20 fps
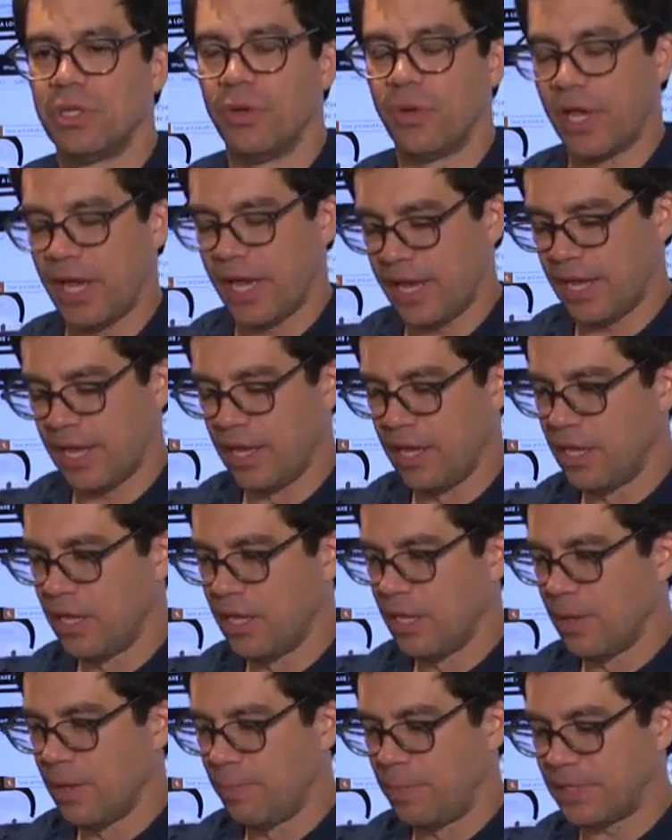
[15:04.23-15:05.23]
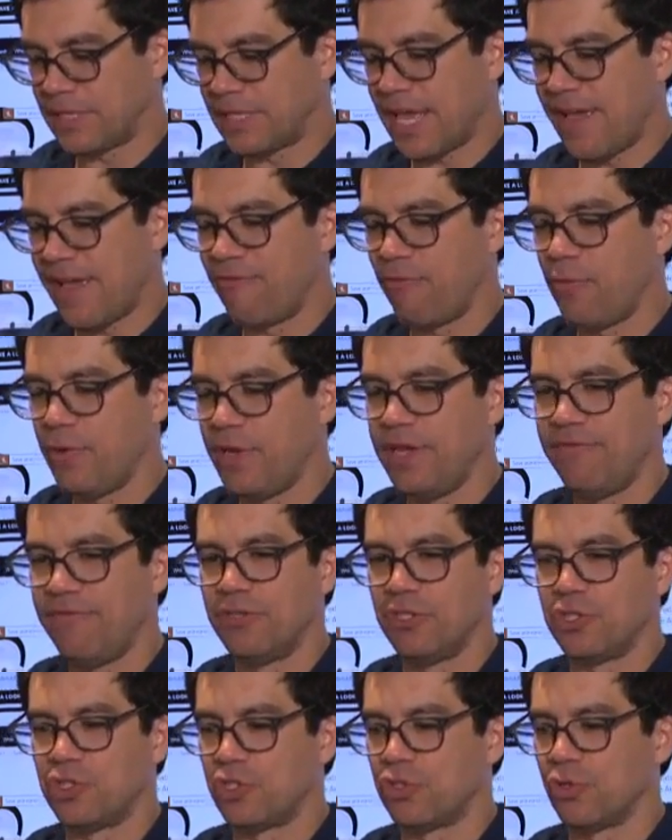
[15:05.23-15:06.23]
Okay? But they've
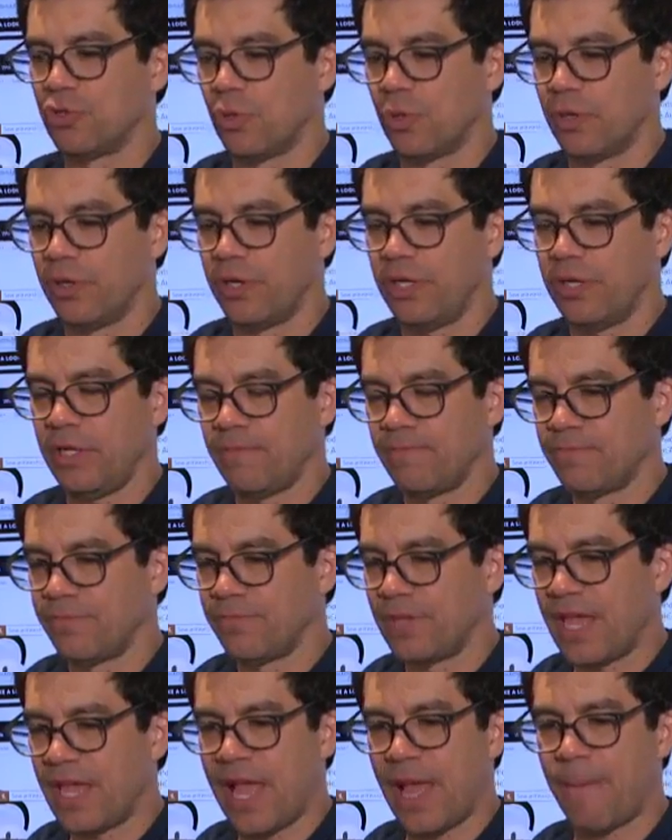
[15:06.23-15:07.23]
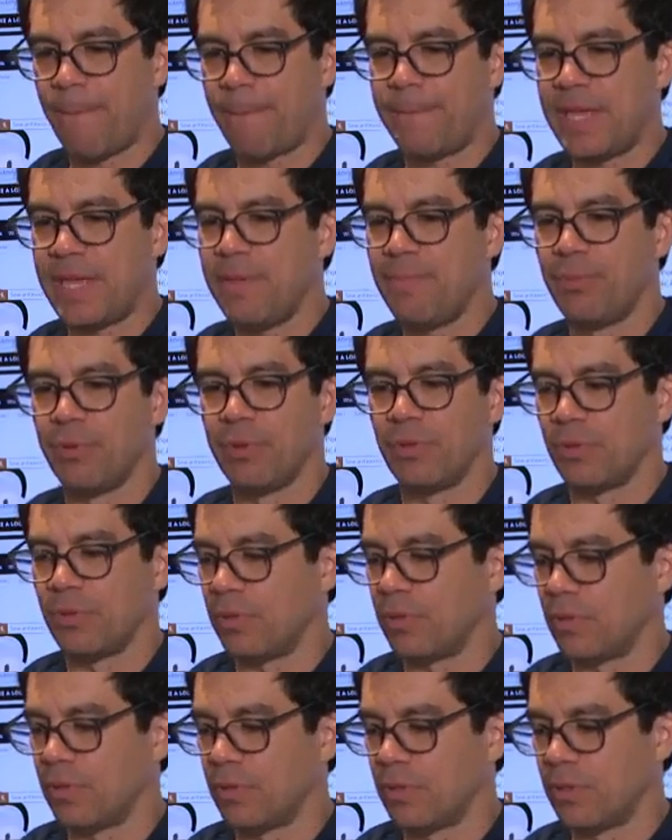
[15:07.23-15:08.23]
weaved a story and
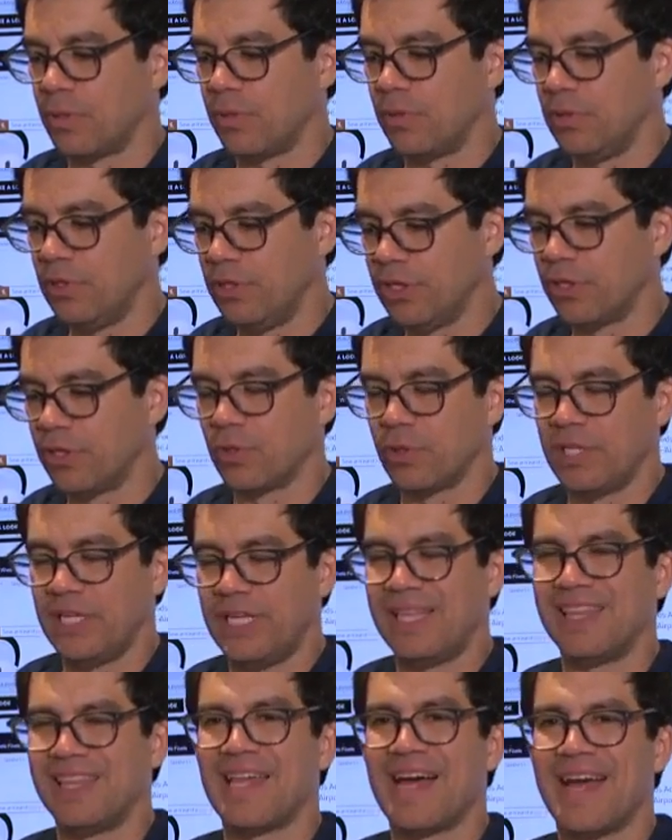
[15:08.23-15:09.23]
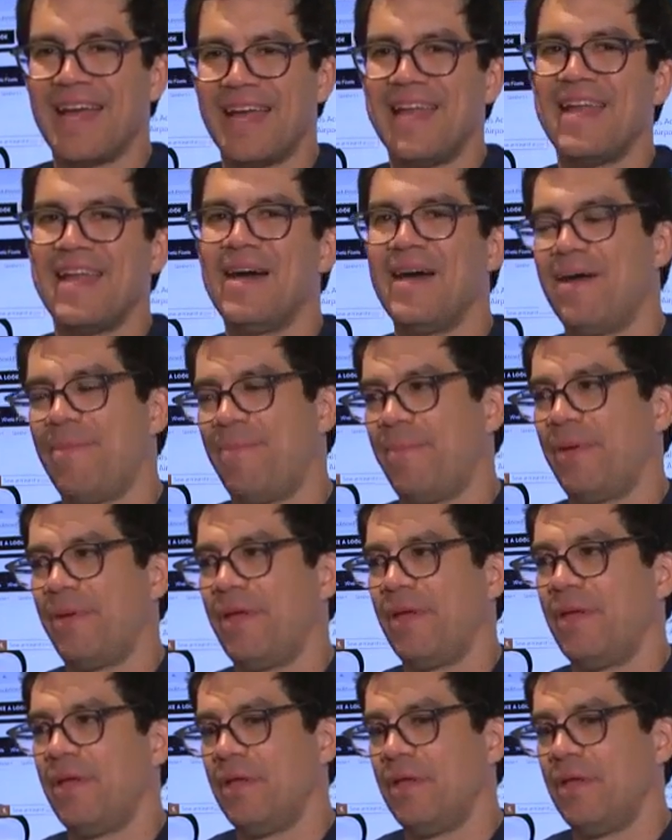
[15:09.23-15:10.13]
people literally line up.